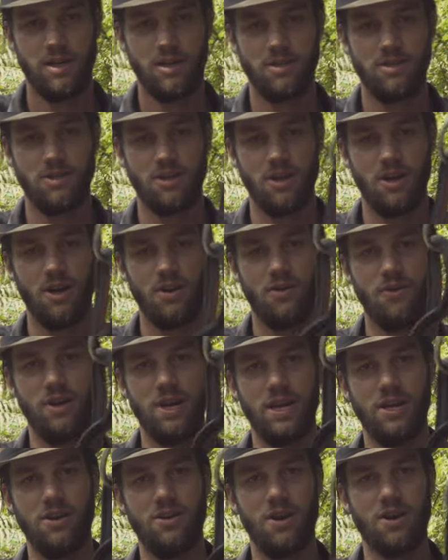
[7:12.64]
So
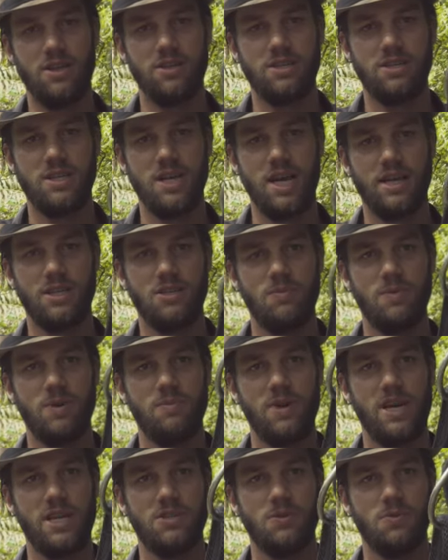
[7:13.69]
really not a snake to be
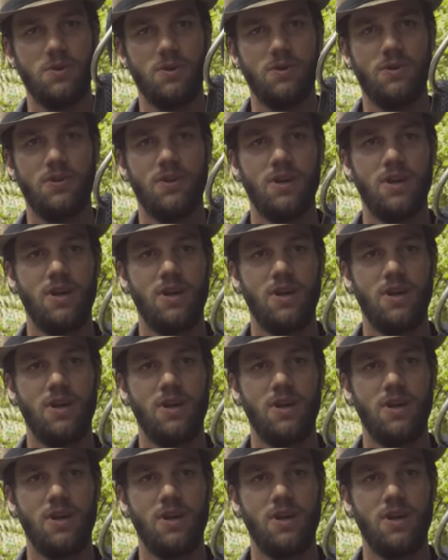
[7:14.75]
messed with